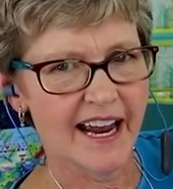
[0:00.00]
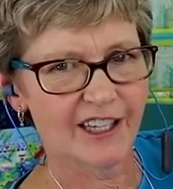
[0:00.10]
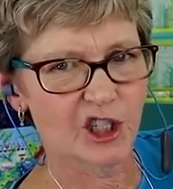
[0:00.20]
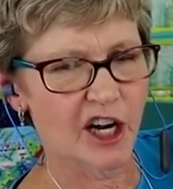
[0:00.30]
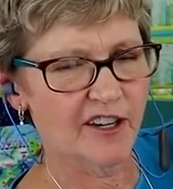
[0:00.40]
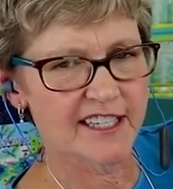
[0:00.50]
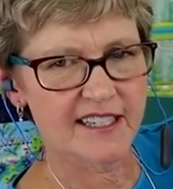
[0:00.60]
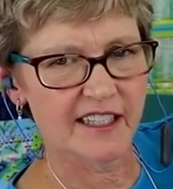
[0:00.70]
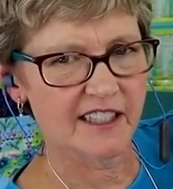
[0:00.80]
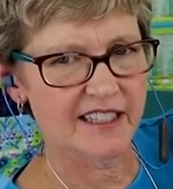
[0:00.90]
and Sharon's
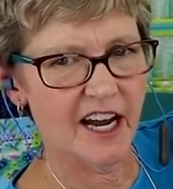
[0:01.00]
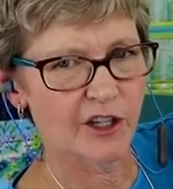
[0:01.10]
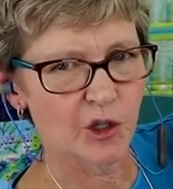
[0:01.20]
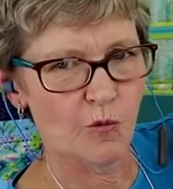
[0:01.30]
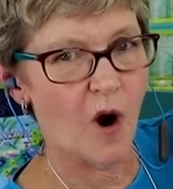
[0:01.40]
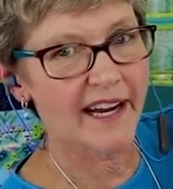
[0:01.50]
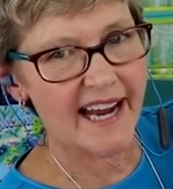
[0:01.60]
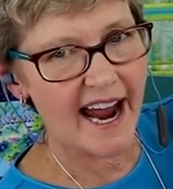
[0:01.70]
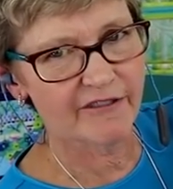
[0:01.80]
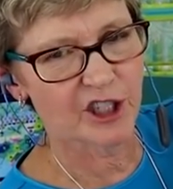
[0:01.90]
going to tell you what
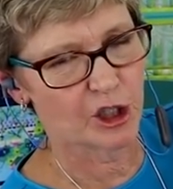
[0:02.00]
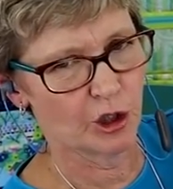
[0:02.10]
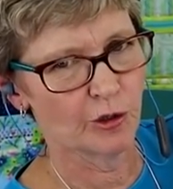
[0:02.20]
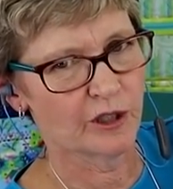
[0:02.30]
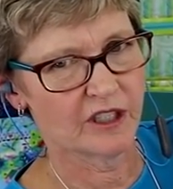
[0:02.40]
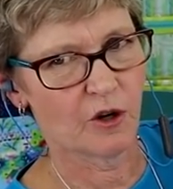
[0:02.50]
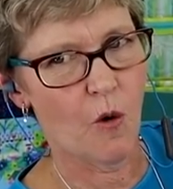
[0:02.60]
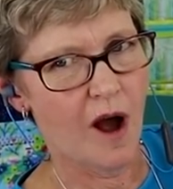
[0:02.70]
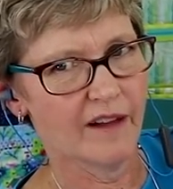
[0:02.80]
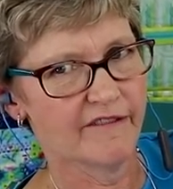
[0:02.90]
you have to do to
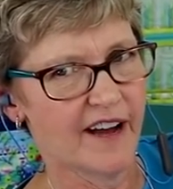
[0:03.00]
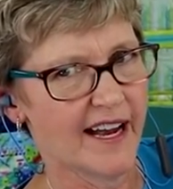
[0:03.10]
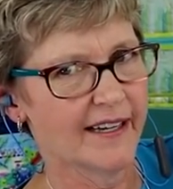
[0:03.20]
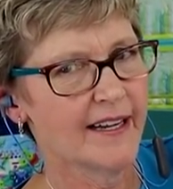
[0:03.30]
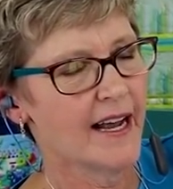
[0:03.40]
qualify.